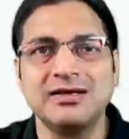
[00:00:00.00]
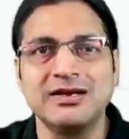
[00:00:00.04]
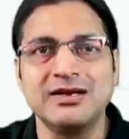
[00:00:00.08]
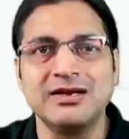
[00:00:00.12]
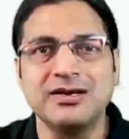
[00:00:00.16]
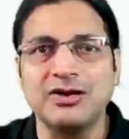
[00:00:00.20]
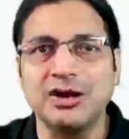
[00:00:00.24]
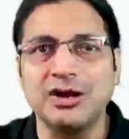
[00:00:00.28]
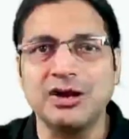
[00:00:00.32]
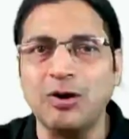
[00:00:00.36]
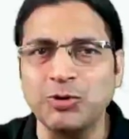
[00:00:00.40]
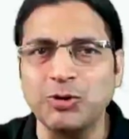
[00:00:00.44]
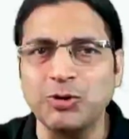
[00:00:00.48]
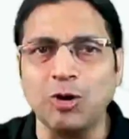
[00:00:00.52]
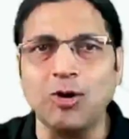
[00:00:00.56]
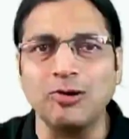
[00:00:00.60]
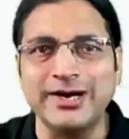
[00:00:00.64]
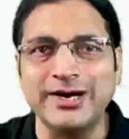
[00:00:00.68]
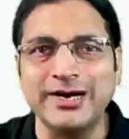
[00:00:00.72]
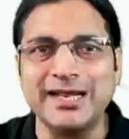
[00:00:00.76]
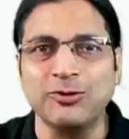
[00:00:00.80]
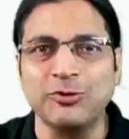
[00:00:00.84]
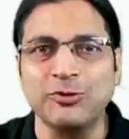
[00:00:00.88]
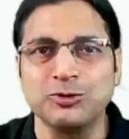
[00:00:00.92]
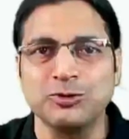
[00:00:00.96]
Now you
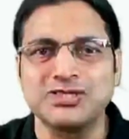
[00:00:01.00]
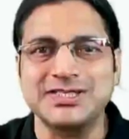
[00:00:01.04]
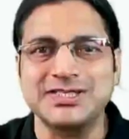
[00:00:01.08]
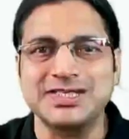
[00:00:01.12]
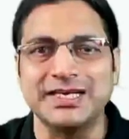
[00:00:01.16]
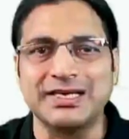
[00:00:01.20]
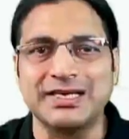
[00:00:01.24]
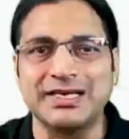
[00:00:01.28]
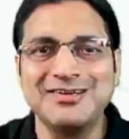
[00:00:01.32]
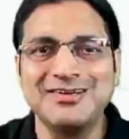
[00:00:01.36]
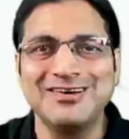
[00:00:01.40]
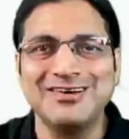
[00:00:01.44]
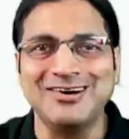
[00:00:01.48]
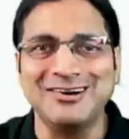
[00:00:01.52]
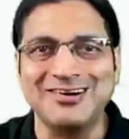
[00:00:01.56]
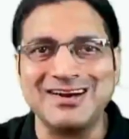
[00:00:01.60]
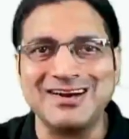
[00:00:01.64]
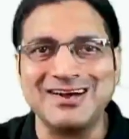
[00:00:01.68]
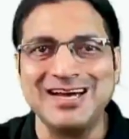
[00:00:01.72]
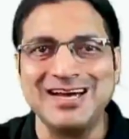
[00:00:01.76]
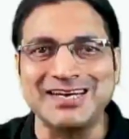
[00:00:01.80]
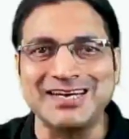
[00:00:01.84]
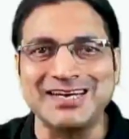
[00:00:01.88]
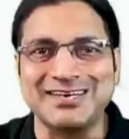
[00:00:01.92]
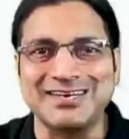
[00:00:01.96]
already know C.
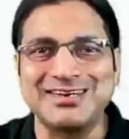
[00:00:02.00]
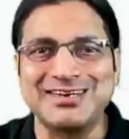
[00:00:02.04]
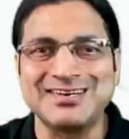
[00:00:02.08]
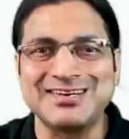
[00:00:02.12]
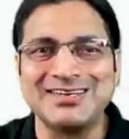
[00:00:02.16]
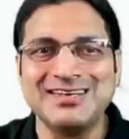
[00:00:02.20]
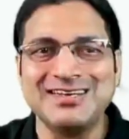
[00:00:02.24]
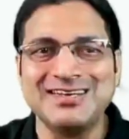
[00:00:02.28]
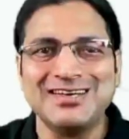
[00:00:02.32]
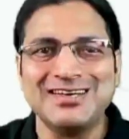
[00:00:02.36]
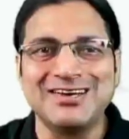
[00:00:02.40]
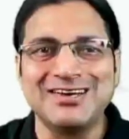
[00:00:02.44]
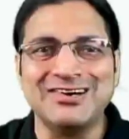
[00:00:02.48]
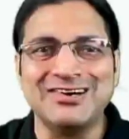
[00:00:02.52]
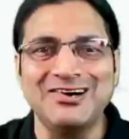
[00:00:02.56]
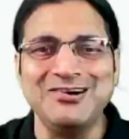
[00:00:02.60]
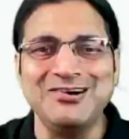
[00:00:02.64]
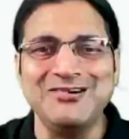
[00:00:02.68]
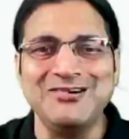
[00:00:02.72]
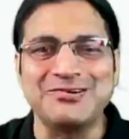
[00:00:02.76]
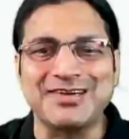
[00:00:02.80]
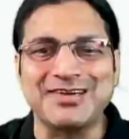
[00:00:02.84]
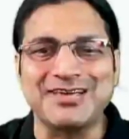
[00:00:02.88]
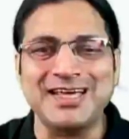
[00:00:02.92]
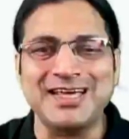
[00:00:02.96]
Alright.
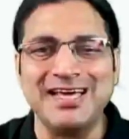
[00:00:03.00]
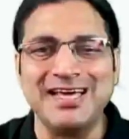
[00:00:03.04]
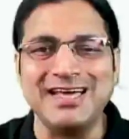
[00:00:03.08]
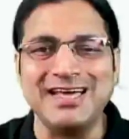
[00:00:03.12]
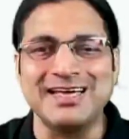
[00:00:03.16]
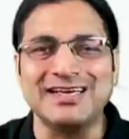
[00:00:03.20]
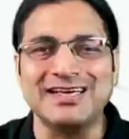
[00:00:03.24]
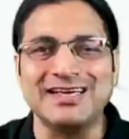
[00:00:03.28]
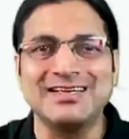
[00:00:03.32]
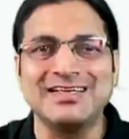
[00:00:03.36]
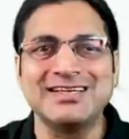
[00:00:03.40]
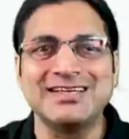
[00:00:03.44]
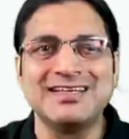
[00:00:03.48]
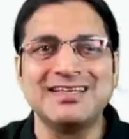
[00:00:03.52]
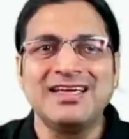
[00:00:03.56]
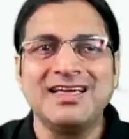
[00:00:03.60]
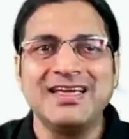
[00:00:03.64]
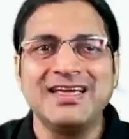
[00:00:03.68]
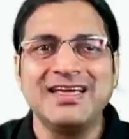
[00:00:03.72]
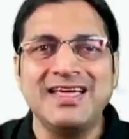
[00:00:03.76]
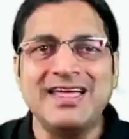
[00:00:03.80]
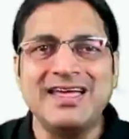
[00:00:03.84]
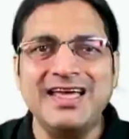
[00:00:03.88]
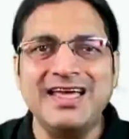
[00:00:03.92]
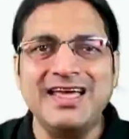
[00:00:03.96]
Okay.
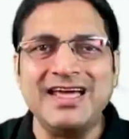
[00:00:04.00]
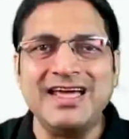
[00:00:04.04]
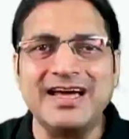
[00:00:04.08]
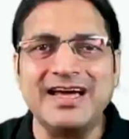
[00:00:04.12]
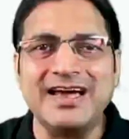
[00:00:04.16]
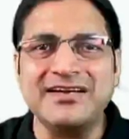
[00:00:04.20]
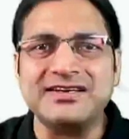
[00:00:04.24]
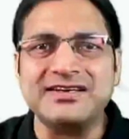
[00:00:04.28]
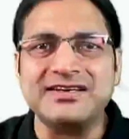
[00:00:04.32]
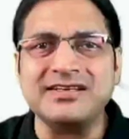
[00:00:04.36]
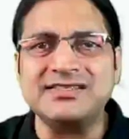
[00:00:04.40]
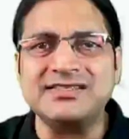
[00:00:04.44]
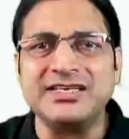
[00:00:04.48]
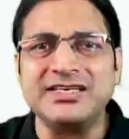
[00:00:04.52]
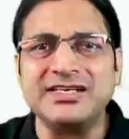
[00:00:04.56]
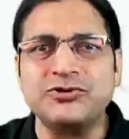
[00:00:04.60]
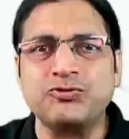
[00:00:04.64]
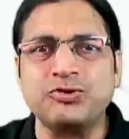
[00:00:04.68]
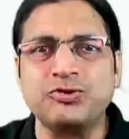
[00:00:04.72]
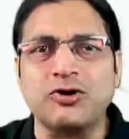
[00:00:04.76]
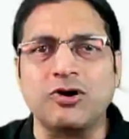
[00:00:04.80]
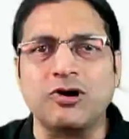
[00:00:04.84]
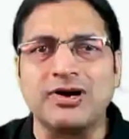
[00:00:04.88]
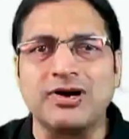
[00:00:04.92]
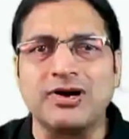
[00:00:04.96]
A enters into
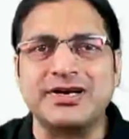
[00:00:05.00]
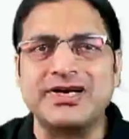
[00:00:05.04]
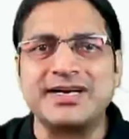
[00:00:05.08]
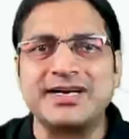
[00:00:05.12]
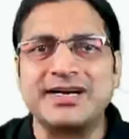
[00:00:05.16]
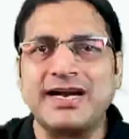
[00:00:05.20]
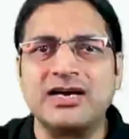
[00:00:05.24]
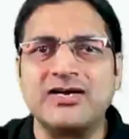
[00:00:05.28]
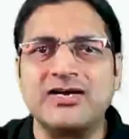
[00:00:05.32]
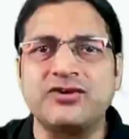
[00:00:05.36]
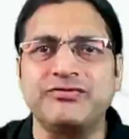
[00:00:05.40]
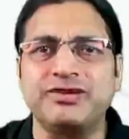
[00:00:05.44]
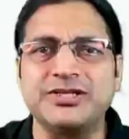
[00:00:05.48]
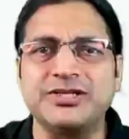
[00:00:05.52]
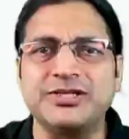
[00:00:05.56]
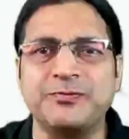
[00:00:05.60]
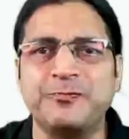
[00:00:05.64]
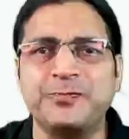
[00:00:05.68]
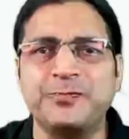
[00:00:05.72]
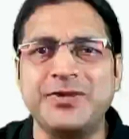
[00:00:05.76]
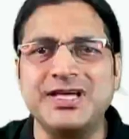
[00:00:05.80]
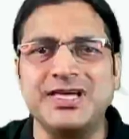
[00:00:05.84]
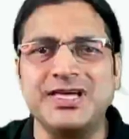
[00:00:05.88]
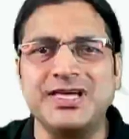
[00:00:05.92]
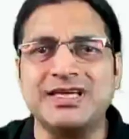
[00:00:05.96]
a contract with
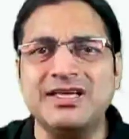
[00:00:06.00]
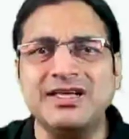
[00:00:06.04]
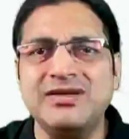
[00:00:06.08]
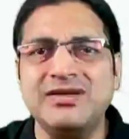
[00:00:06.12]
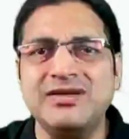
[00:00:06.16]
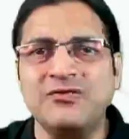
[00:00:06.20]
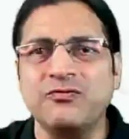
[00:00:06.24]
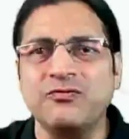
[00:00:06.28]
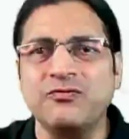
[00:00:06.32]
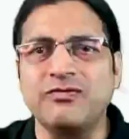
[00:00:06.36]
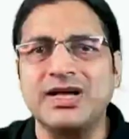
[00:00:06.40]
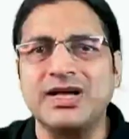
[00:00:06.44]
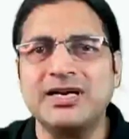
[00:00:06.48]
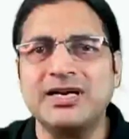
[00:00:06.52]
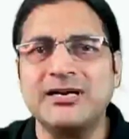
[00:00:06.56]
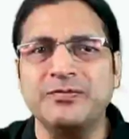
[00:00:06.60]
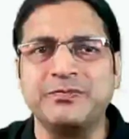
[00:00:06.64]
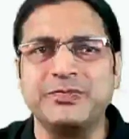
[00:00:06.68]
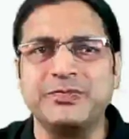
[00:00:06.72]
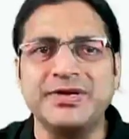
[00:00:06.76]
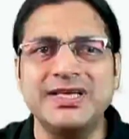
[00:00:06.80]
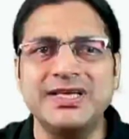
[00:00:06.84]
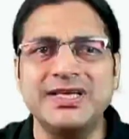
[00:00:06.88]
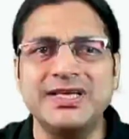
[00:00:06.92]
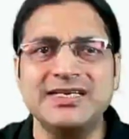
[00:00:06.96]
B wherein
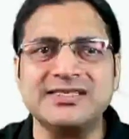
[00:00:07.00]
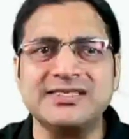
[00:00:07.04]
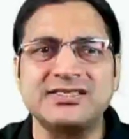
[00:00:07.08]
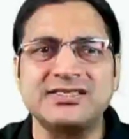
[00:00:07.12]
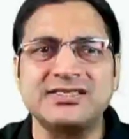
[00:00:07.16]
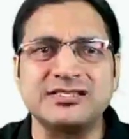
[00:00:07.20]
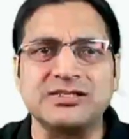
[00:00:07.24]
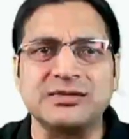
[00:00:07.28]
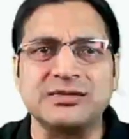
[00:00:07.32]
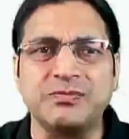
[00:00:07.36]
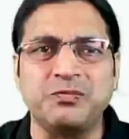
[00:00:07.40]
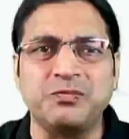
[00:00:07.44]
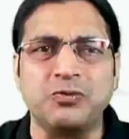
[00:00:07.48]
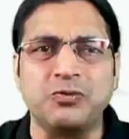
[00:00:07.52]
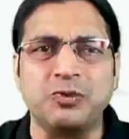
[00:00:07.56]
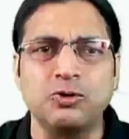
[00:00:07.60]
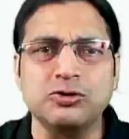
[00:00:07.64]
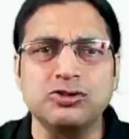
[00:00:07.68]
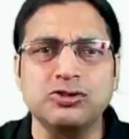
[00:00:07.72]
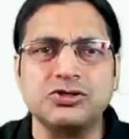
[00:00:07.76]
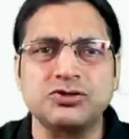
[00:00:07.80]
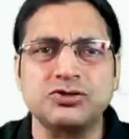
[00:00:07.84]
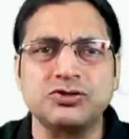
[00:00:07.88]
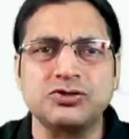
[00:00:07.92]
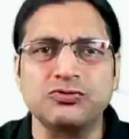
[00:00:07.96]
B is
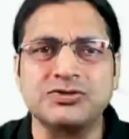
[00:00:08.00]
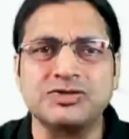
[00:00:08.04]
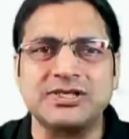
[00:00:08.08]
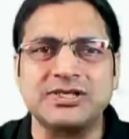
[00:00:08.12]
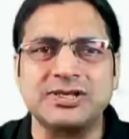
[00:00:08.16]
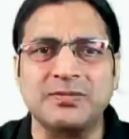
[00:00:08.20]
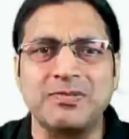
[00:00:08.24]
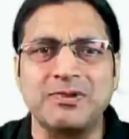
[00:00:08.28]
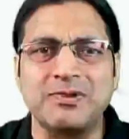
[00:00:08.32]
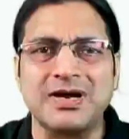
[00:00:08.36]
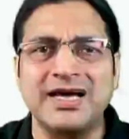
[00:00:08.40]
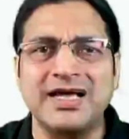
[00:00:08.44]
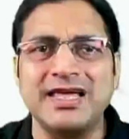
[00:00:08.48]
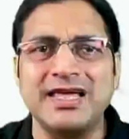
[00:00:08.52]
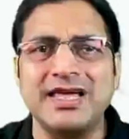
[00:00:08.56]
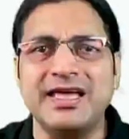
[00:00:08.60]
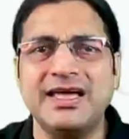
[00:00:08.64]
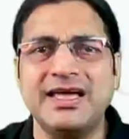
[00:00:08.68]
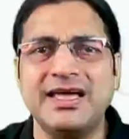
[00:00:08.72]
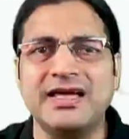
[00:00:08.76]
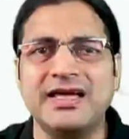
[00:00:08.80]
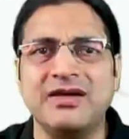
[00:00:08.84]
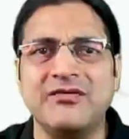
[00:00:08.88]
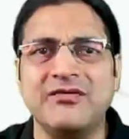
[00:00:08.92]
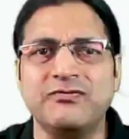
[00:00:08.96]
supposed to supply
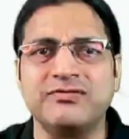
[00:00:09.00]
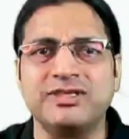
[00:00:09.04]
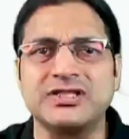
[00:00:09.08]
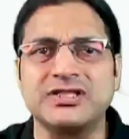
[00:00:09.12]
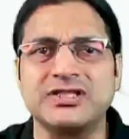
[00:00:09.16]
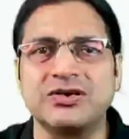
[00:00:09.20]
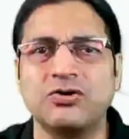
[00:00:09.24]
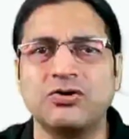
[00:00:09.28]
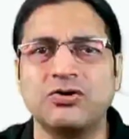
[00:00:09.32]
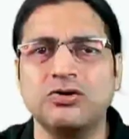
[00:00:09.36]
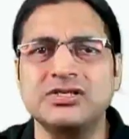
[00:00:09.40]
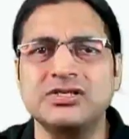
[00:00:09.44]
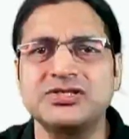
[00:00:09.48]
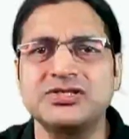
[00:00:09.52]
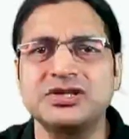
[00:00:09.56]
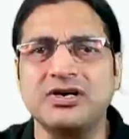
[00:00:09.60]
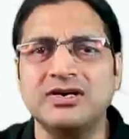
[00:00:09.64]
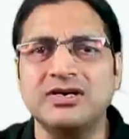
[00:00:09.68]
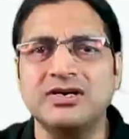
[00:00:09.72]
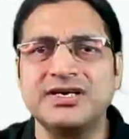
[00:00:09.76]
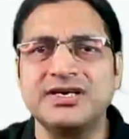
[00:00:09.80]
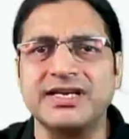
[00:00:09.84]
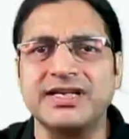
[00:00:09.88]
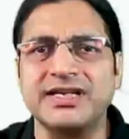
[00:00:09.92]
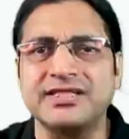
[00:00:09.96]
A with goods
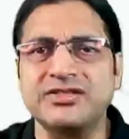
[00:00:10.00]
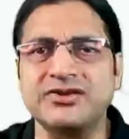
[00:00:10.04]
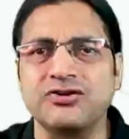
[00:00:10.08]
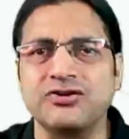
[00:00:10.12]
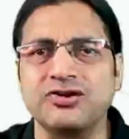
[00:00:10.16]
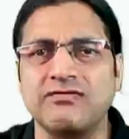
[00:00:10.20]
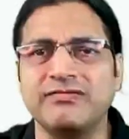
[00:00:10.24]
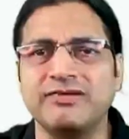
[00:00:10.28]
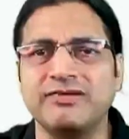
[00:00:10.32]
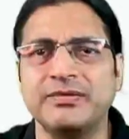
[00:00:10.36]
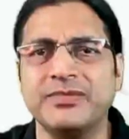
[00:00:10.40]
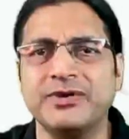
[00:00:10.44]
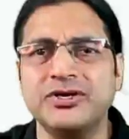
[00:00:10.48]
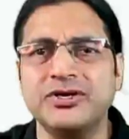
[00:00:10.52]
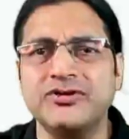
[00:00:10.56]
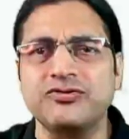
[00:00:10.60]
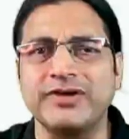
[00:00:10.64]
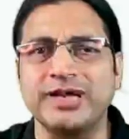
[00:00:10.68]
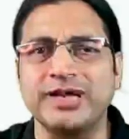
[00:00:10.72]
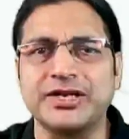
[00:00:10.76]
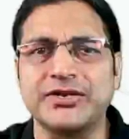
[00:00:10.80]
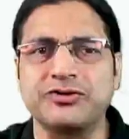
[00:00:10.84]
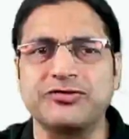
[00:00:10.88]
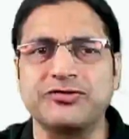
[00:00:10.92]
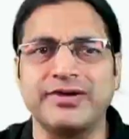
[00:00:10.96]
on 10th November
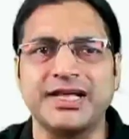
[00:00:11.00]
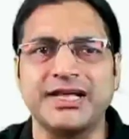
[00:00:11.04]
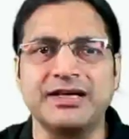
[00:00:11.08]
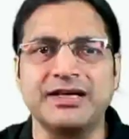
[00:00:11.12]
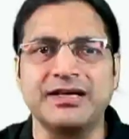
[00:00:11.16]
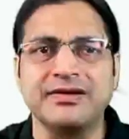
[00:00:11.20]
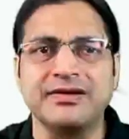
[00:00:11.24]
2020.